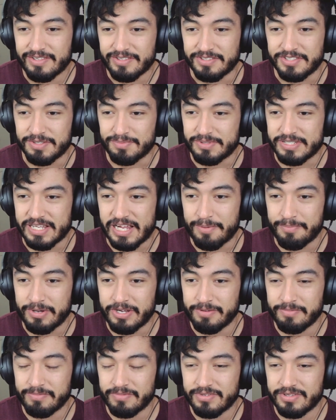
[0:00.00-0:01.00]
zip tie him
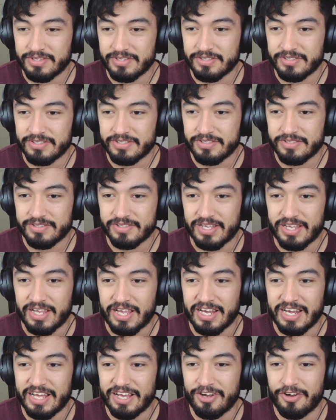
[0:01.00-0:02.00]
up,
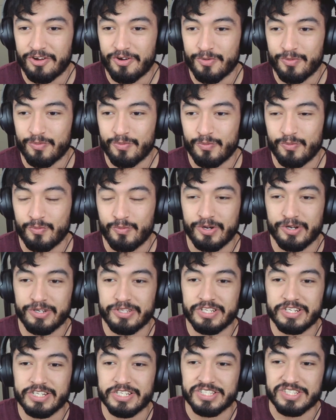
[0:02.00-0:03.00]
and now we're
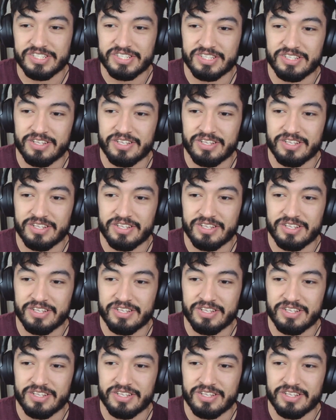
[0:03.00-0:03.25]
either going to,